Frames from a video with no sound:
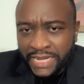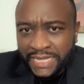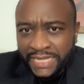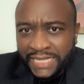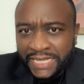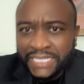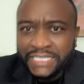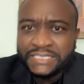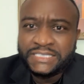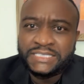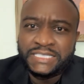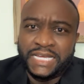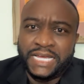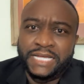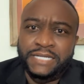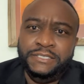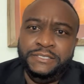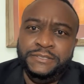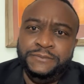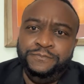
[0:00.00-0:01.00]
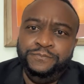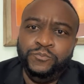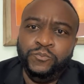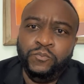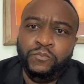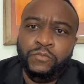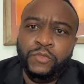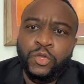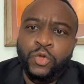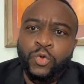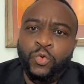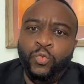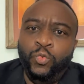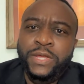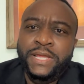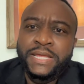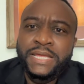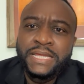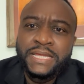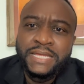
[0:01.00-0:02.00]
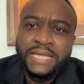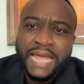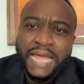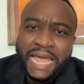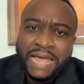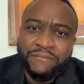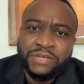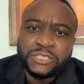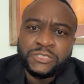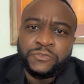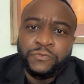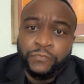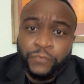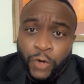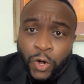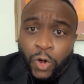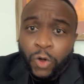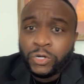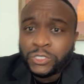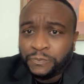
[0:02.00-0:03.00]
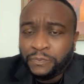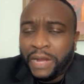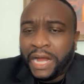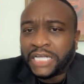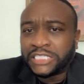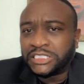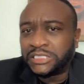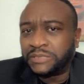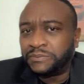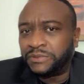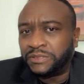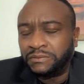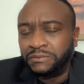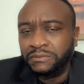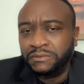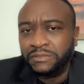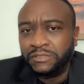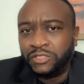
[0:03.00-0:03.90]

He said, "We have as far as possible